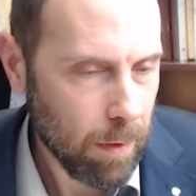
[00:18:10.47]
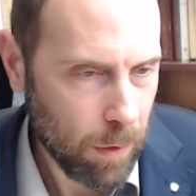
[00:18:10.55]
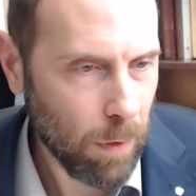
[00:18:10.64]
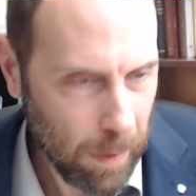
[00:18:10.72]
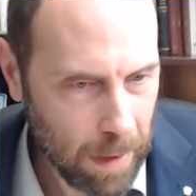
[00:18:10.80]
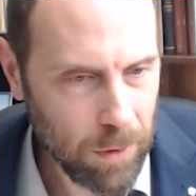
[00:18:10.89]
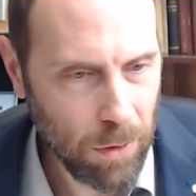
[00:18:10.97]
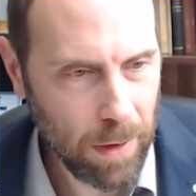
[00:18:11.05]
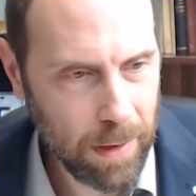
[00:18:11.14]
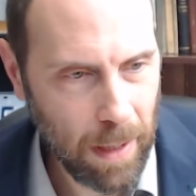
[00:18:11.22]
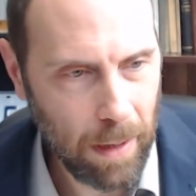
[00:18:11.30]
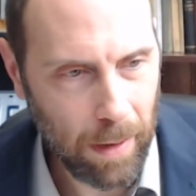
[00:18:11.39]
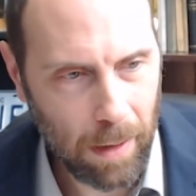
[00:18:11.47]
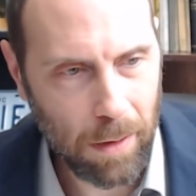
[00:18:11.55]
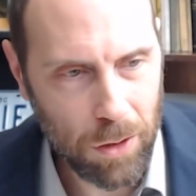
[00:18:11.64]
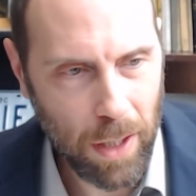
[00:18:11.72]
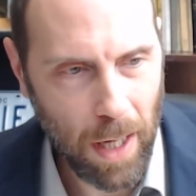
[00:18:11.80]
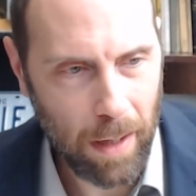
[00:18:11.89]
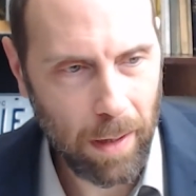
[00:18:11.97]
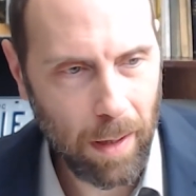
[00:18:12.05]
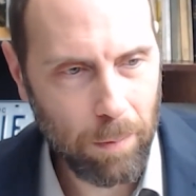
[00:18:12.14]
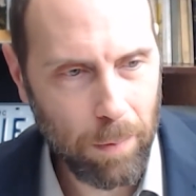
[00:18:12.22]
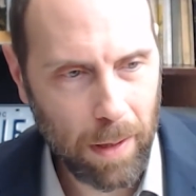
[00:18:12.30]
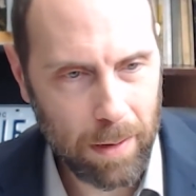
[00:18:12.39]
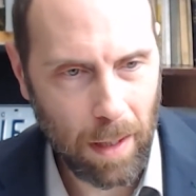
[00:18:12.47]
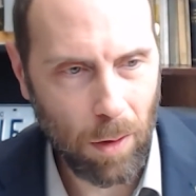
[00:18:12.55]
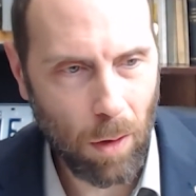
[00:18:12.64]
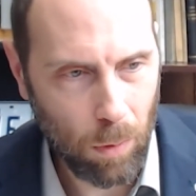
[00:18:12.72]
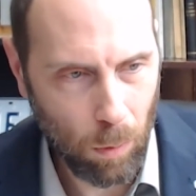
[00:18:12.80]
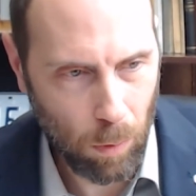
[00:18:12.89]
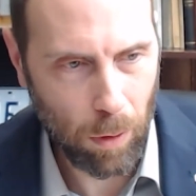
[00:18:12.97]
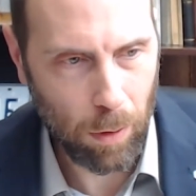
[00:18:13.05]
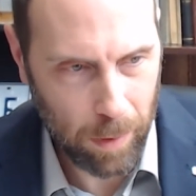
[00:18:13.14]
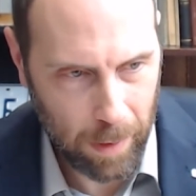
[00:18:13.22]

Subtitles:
to a lesser extent English Canada, because I don't work